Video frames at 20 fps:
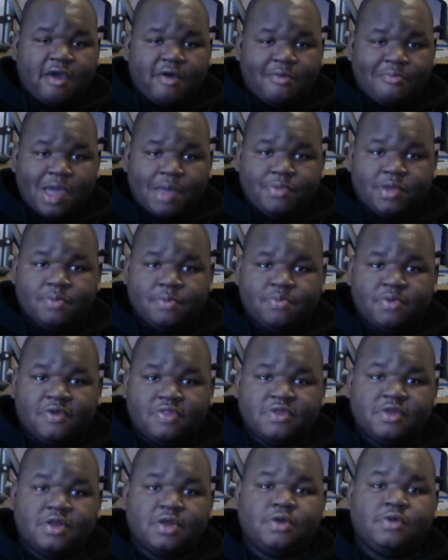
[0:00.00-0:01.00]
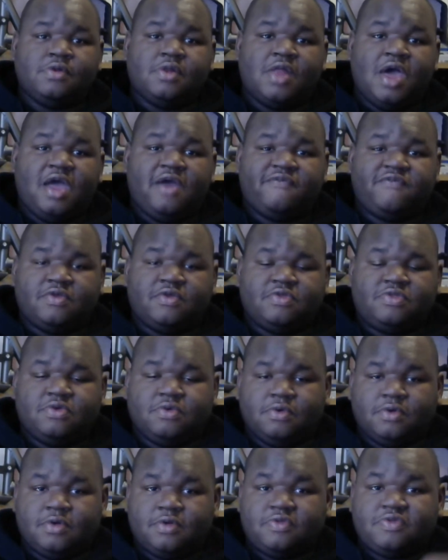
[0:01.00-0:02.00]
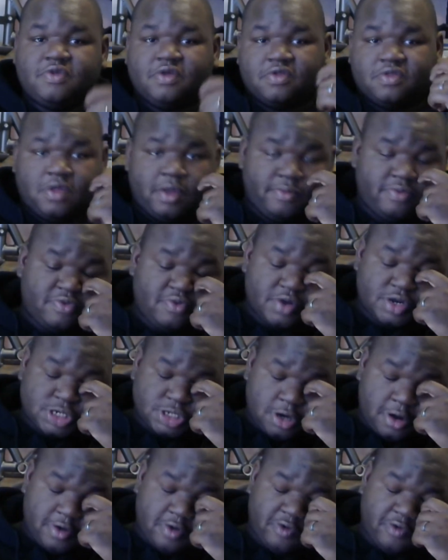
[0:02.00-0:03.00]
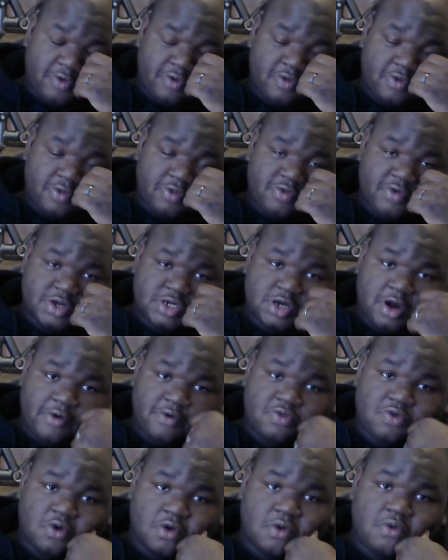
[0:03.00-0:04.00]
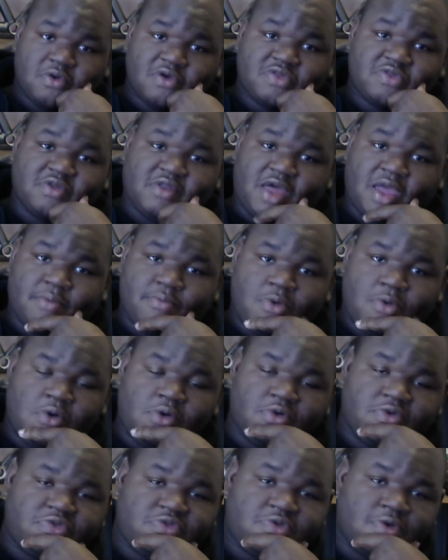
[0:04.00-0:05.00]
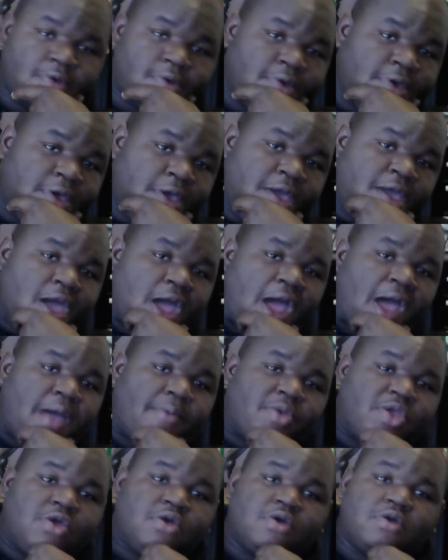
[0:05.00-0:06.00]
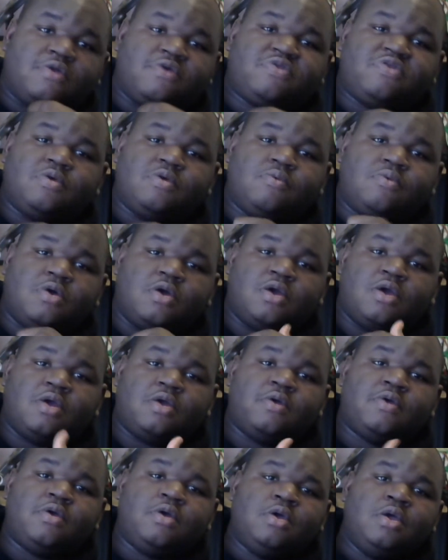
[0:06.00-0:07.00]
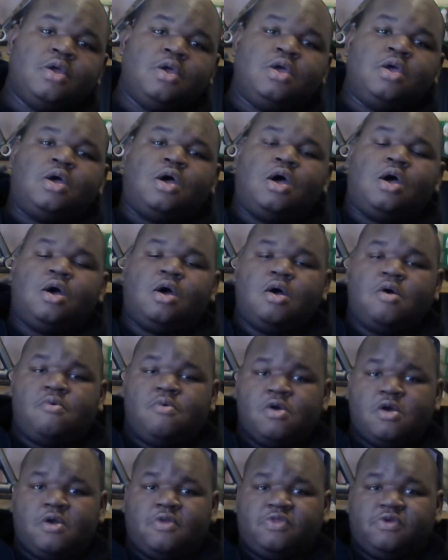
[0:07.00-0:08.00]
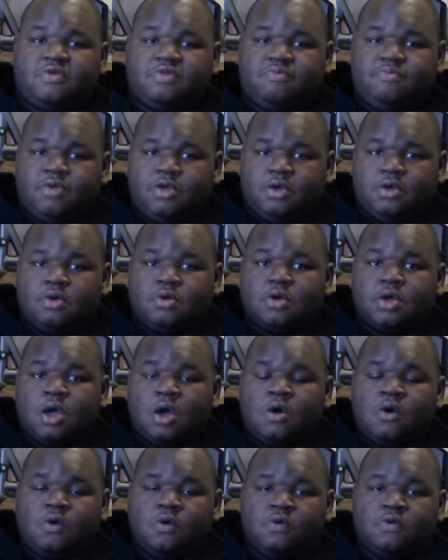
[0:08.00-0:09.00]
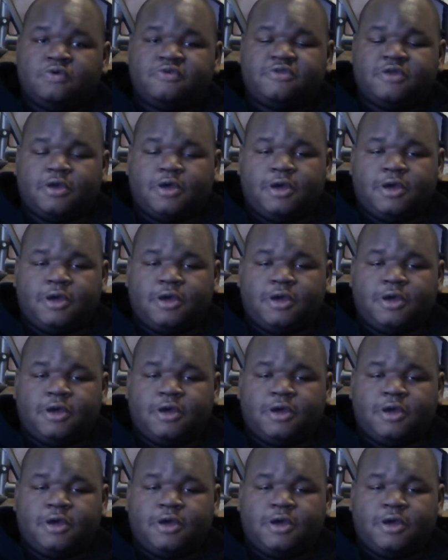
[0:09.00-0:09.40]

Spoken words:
might be breathing a new life into it since I'm switching over to a Crystalite motor. So I'm eager to see where this build goes.